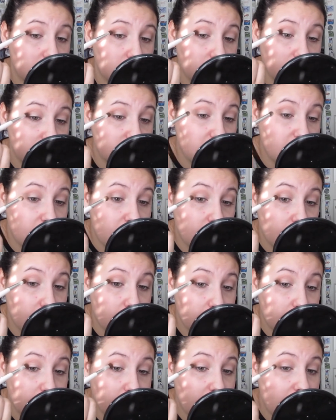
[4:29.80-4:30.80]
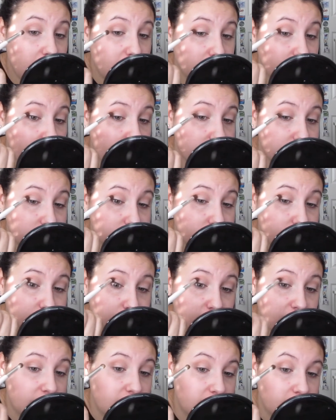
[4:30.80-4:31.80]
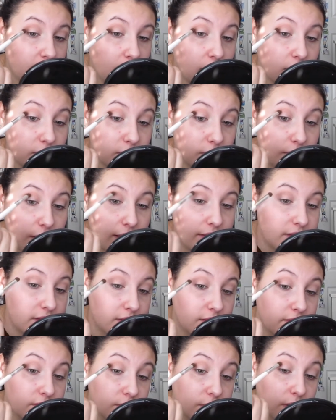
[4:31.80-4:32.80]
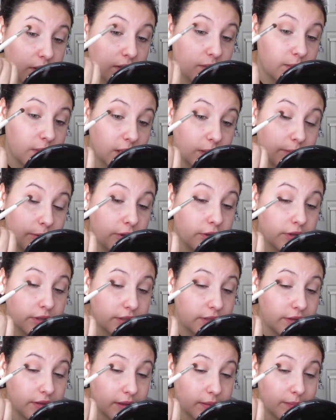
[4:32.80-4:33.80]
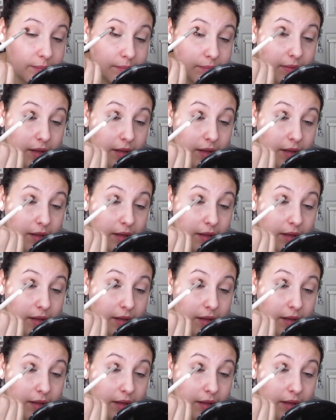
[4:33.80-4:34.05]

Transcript: don't get backlash for being, like, aggressive to other people or to their,